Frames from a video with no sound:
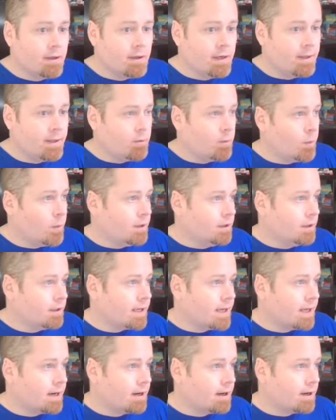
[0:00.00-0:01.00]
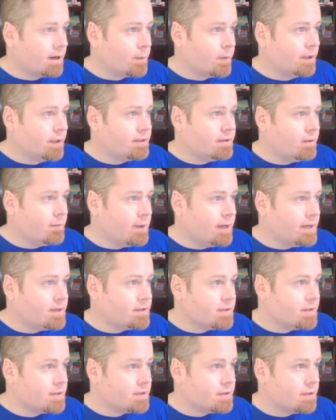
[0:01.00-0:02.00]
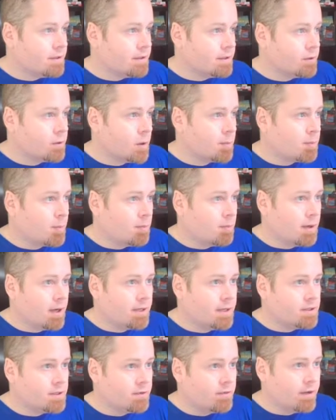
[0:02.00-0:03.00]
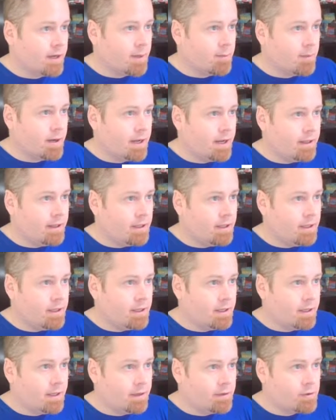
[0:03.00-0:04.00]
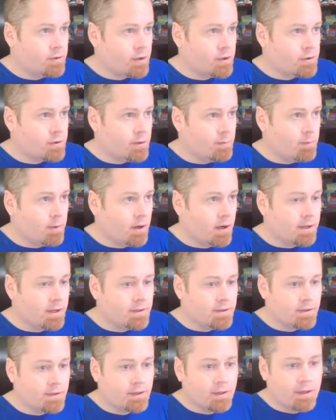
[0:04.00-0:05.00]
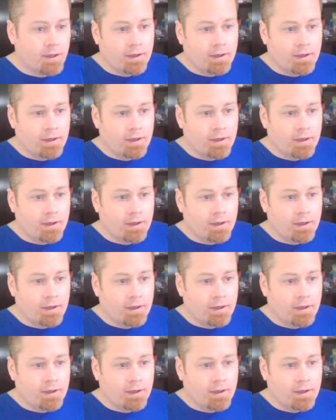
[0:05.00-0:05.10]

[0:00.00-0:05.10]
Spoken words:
And when we look at it on a relative basis, the corporate bonds divided by the treasury bonds,